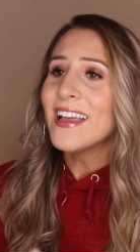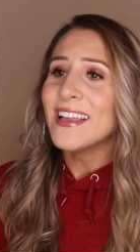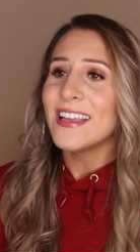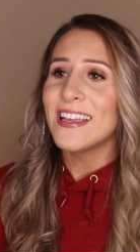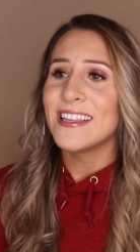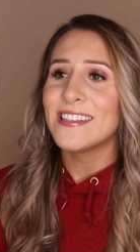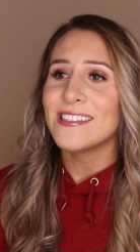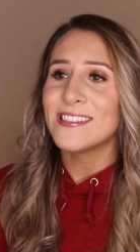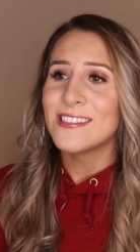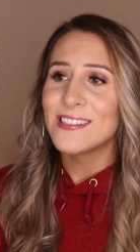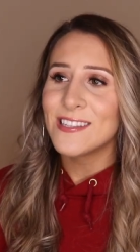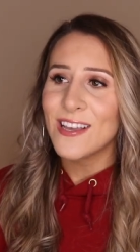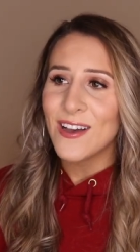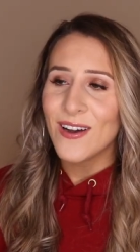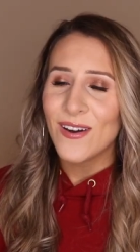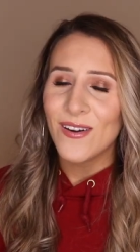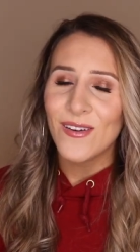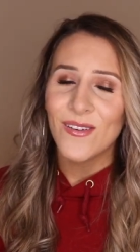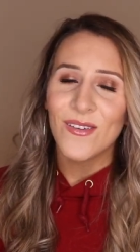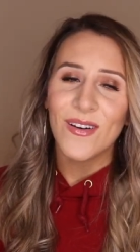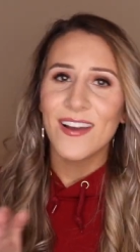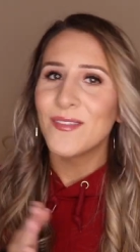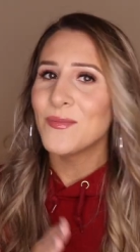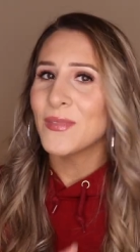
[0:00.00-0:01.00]
and
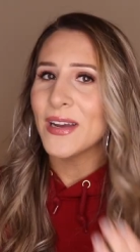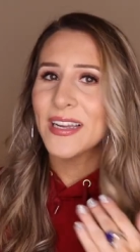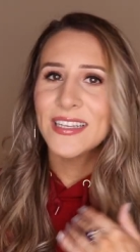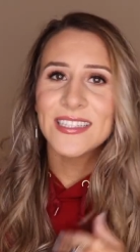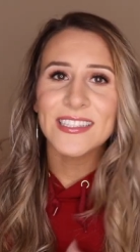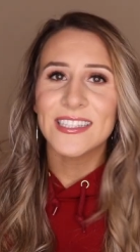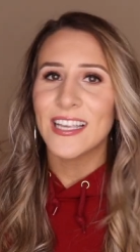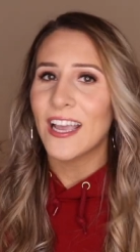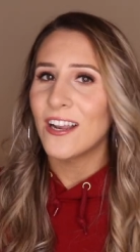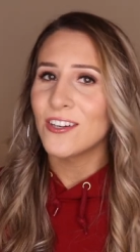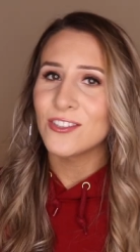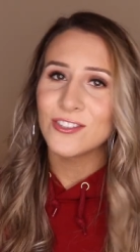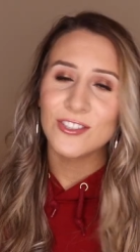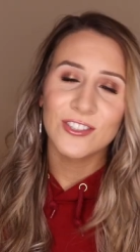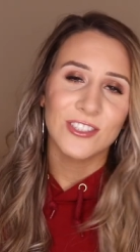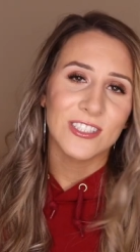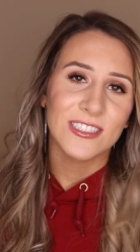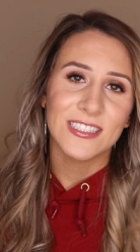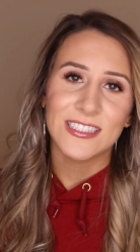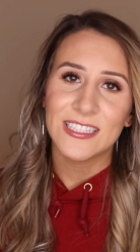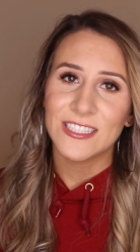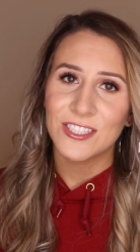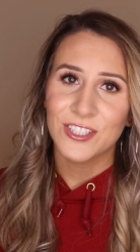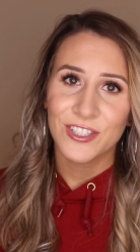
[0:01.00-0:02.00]
so my schedule
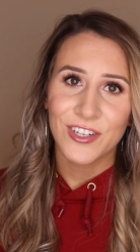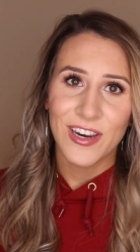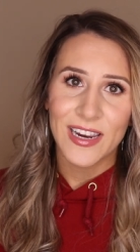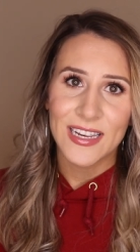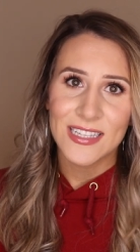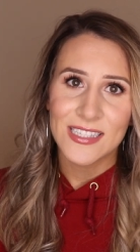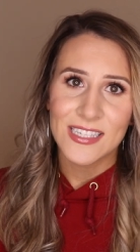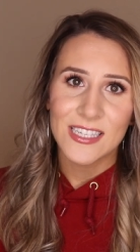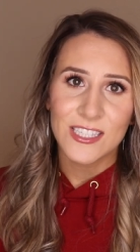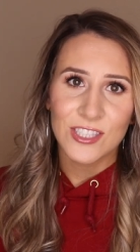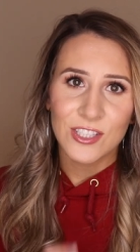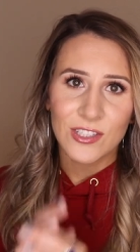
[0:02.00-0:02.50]
just is crazy.